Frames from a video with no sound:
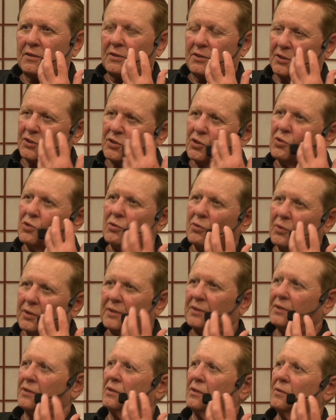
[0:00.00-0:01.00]

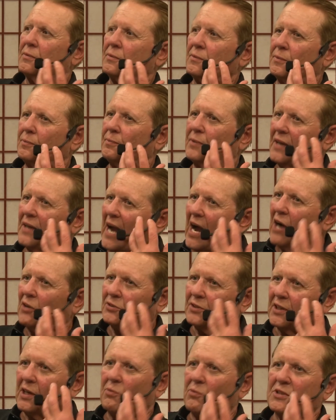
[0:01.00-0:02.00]
to be
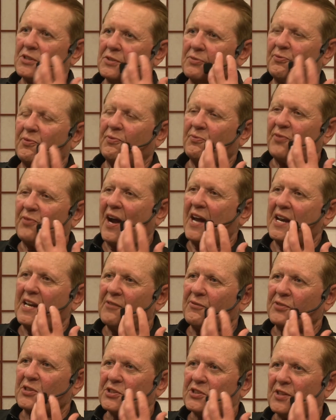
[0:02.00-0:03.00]
out there with
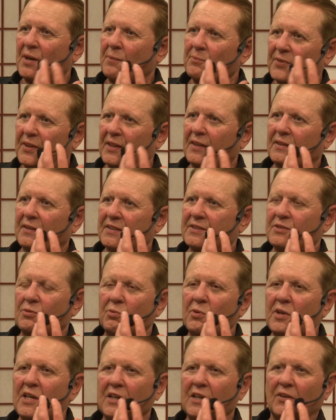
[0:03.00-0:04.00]
fighting for something that's
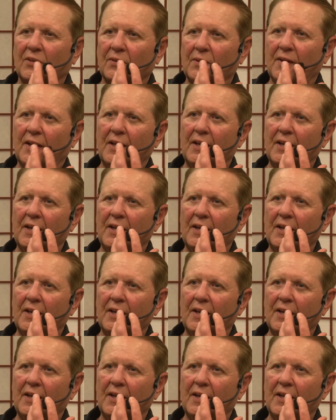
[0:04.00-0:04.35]
real.